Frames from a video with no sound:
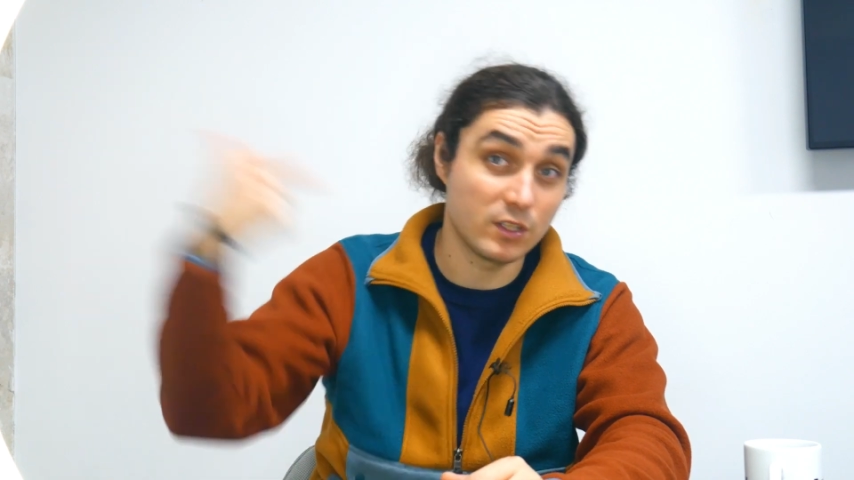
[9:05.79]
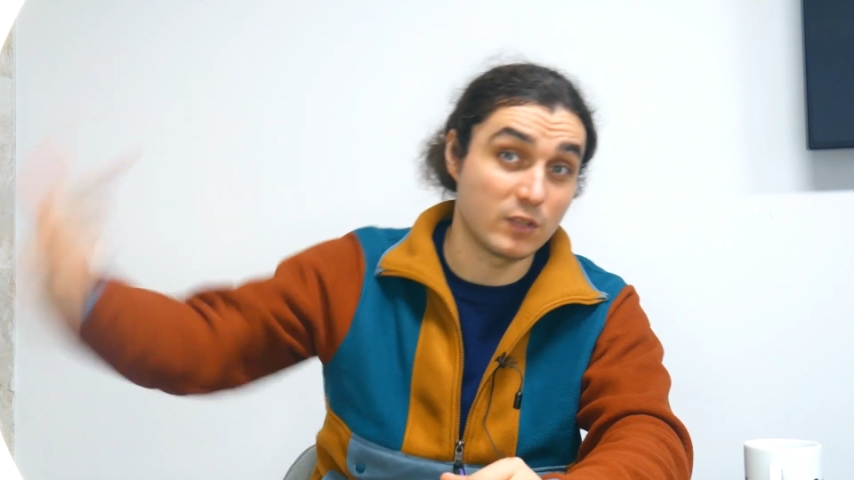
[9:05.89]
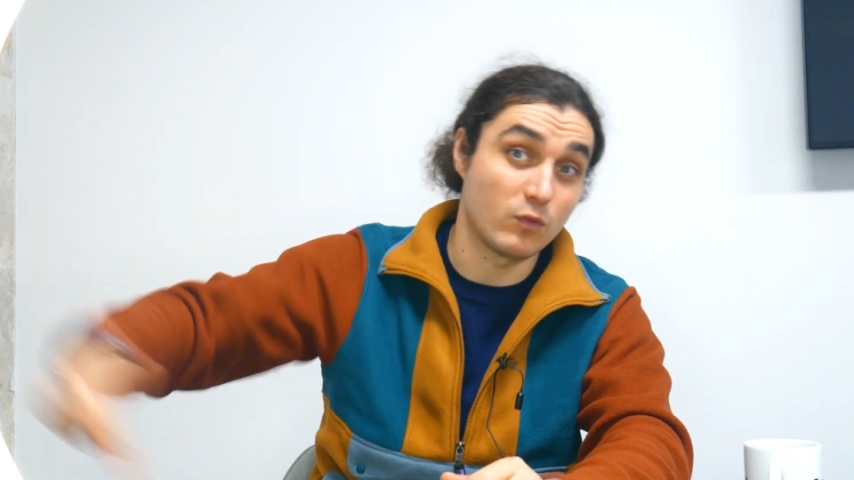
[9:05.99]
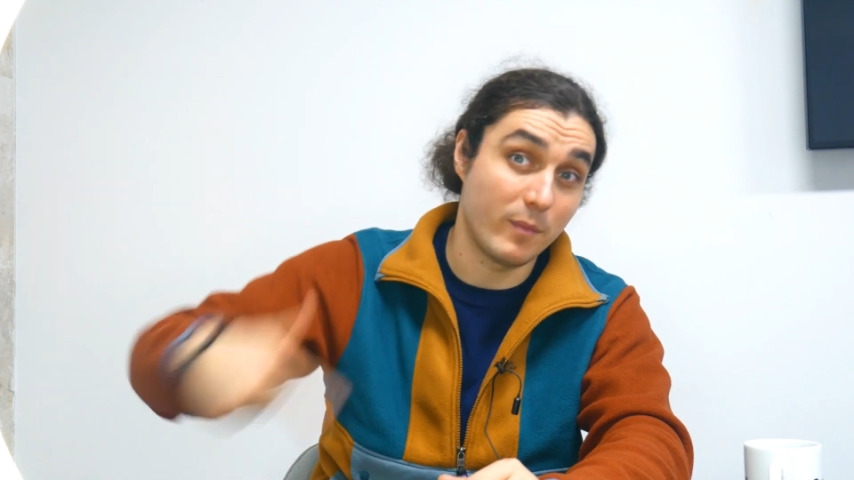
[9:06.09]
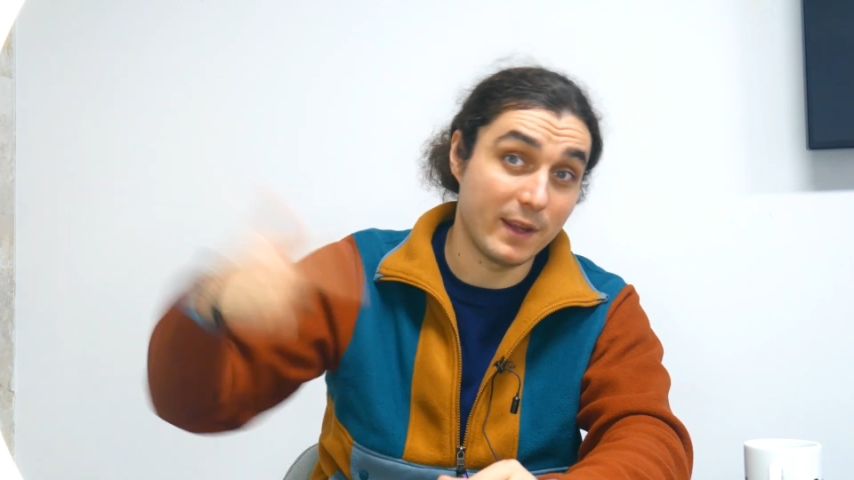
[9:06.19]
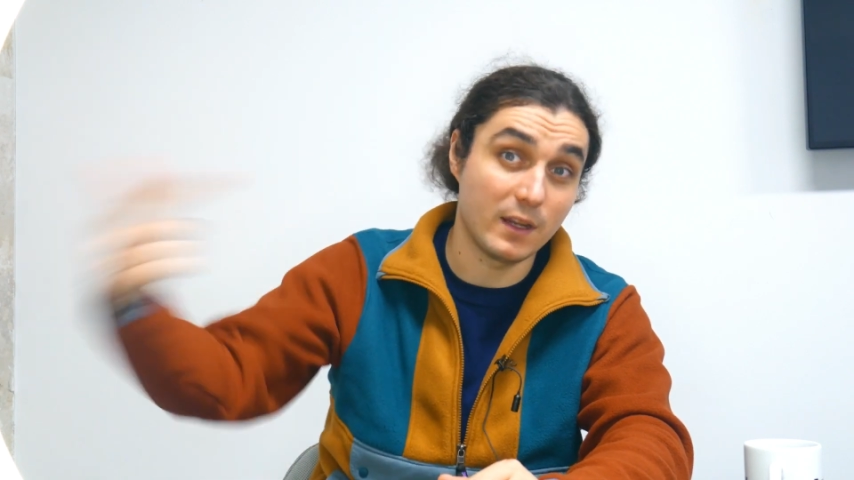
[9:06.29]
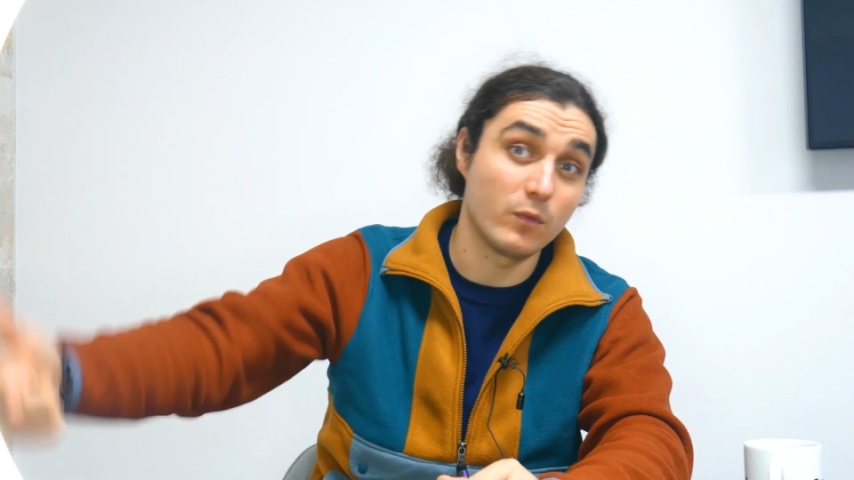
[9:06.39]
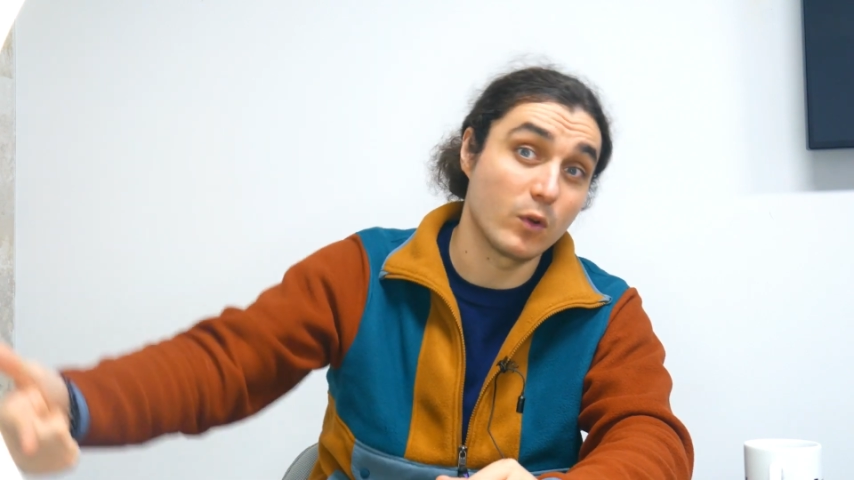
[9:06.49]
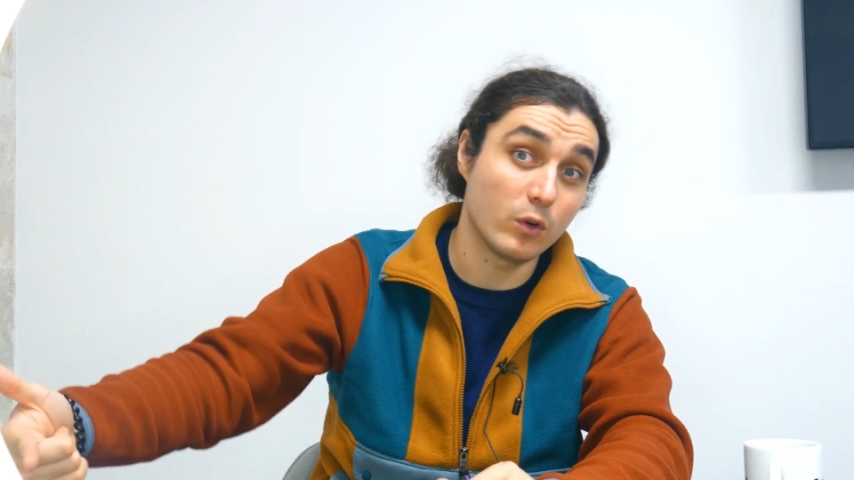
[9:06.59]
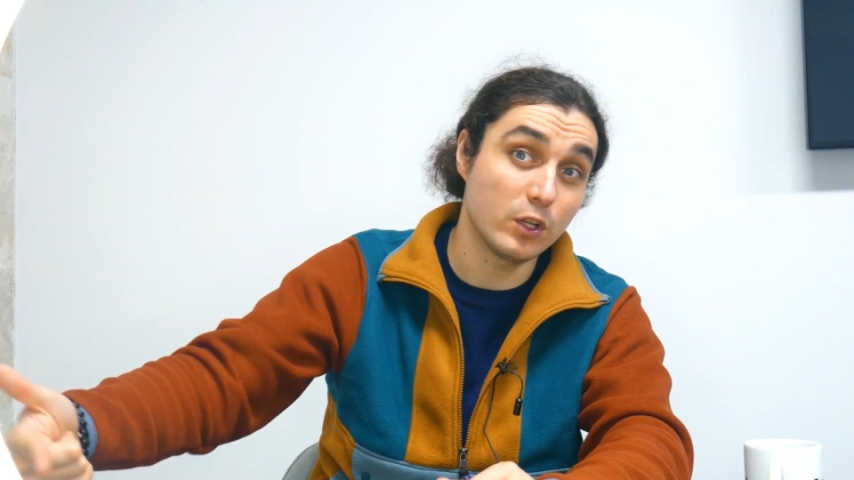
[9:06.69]
this Romanian
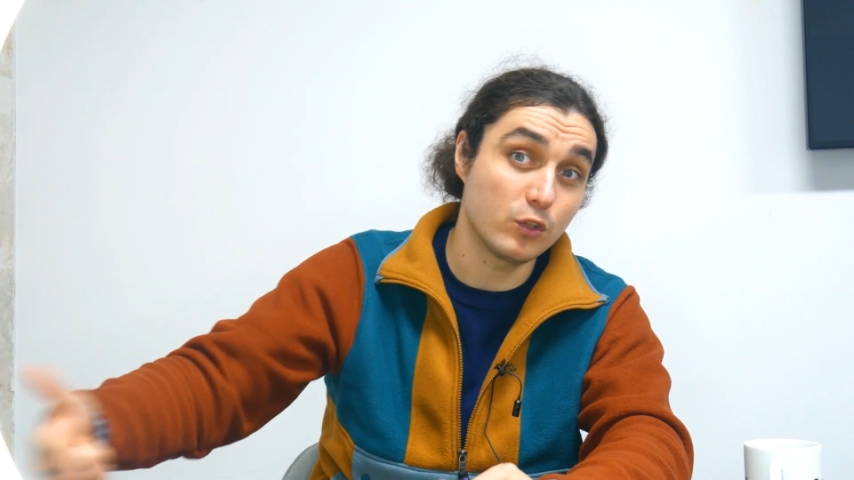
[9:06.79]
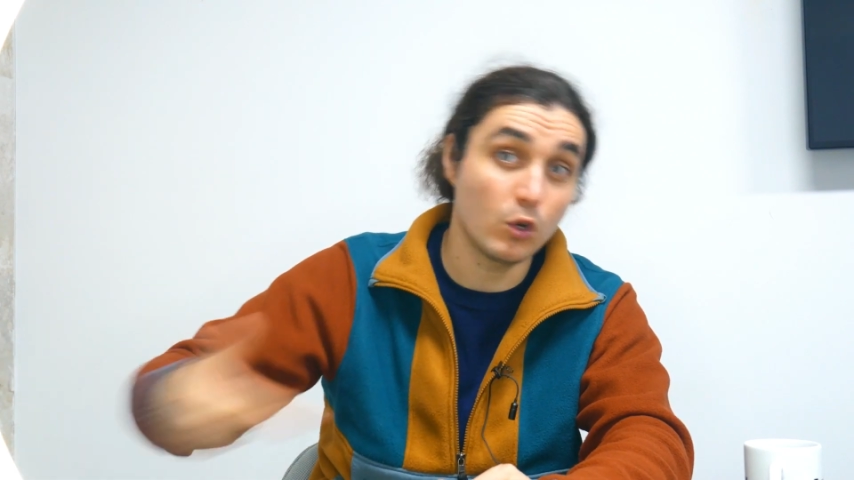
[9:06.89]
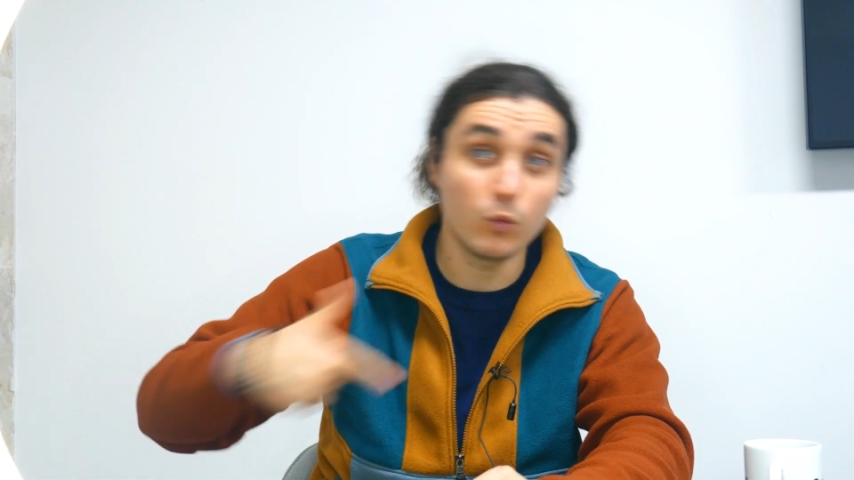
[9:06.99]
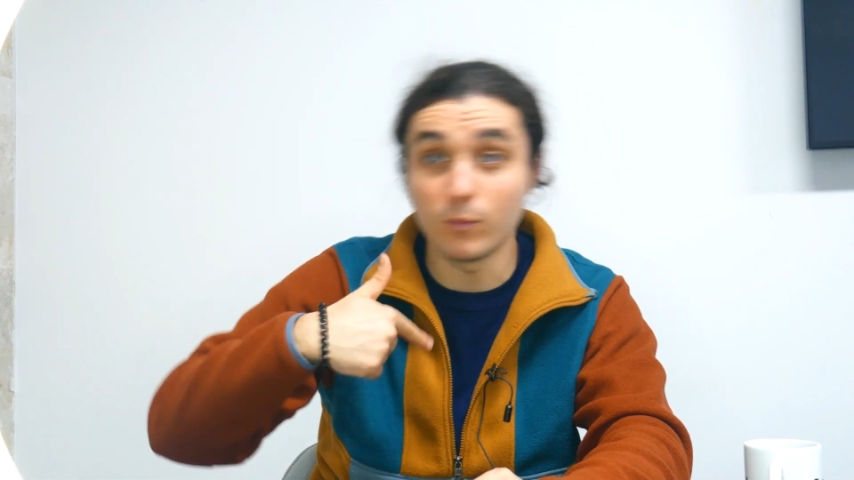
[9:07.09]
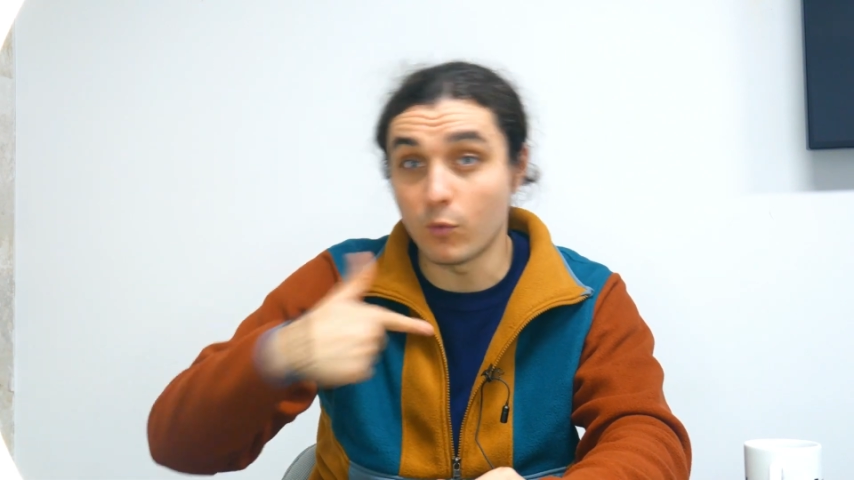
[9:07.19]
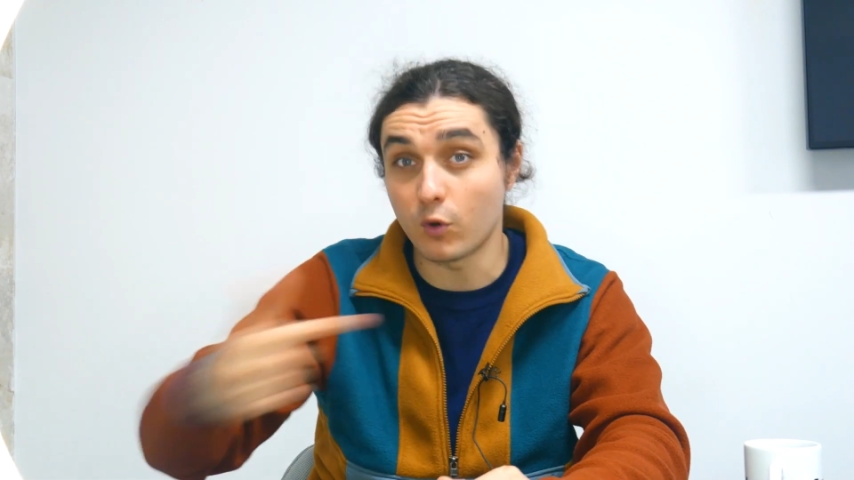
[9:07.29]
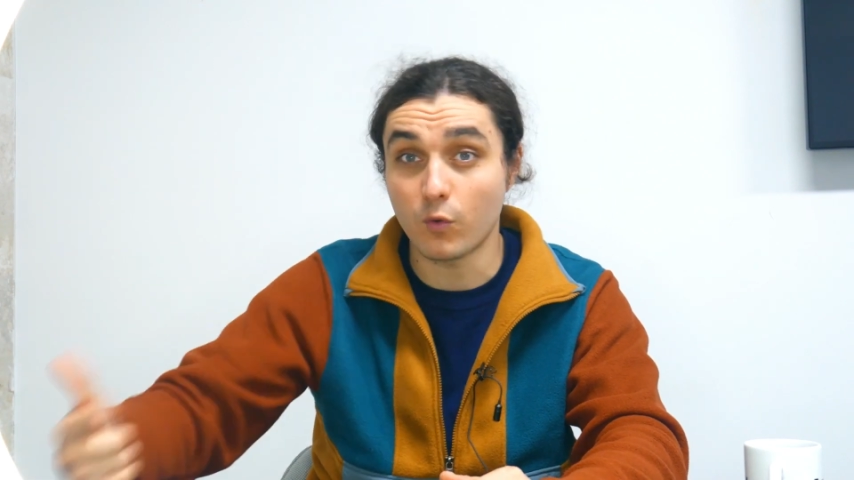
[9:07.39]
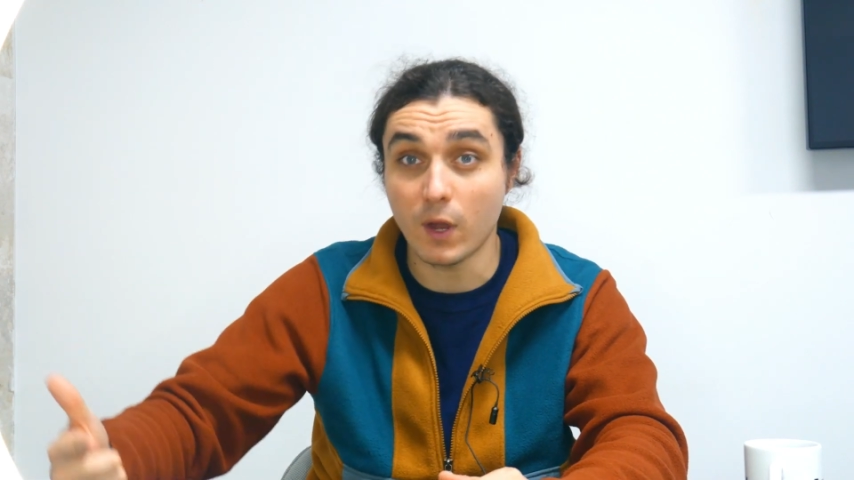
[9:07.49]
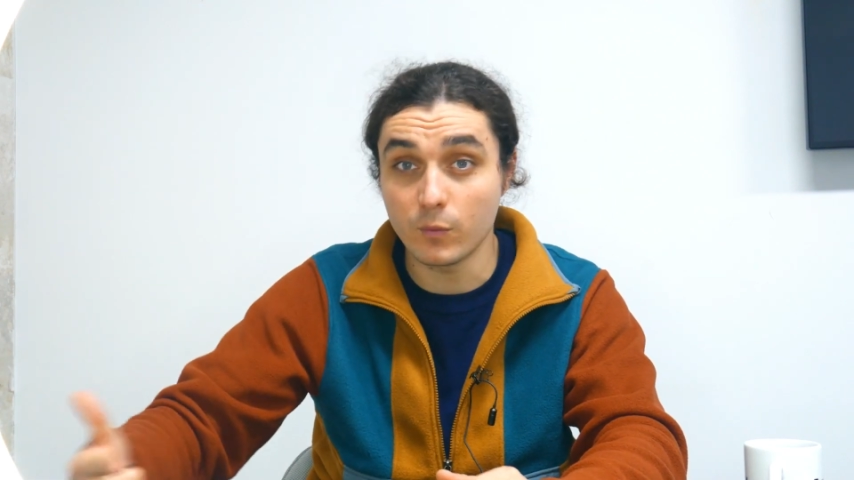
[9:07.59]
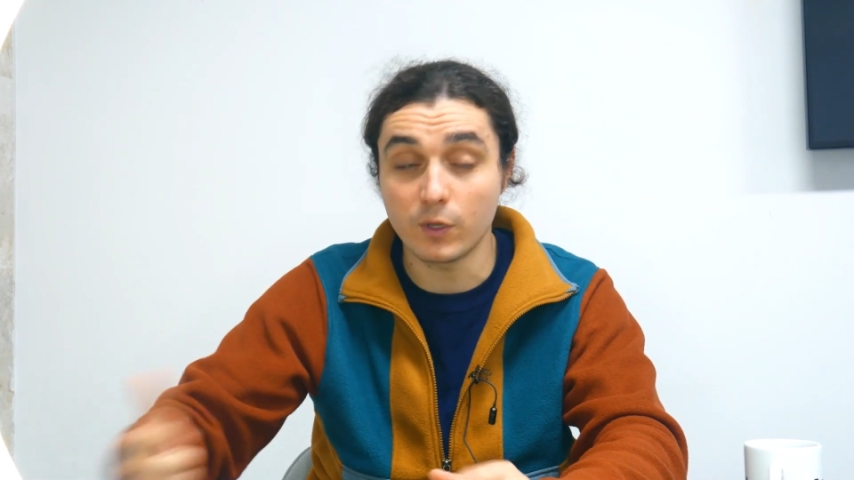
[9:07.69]
recorded show with more
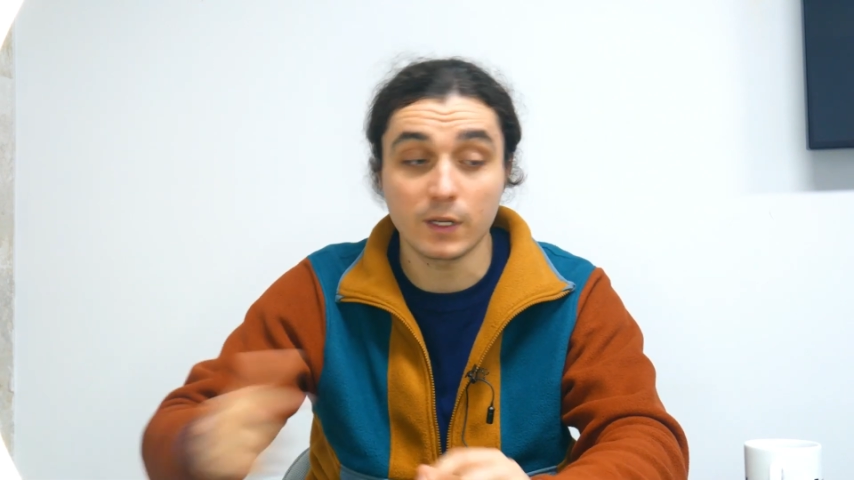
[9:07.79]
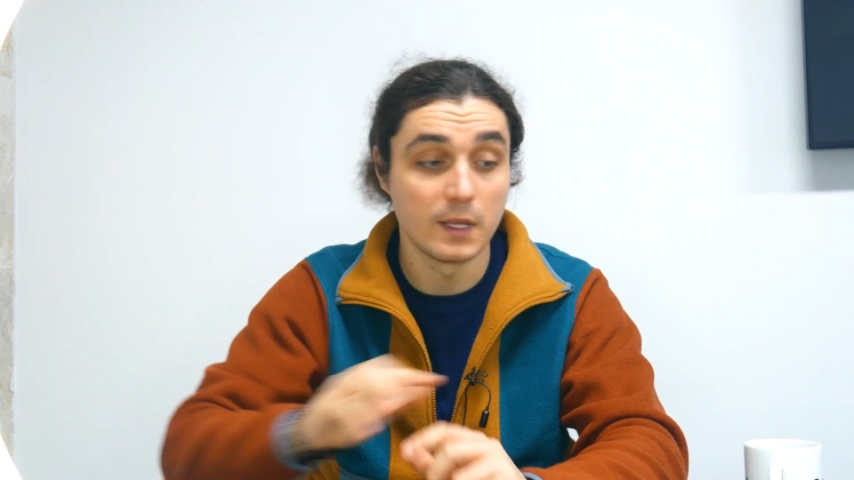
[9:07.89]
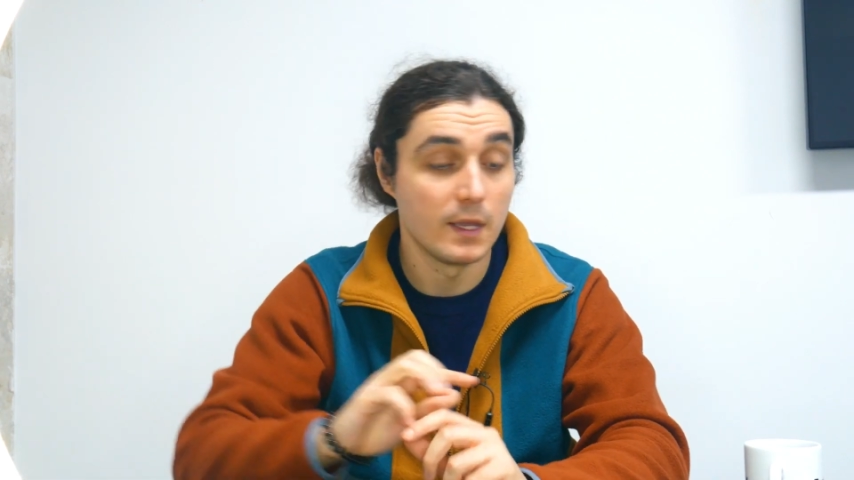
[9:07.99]
crowd work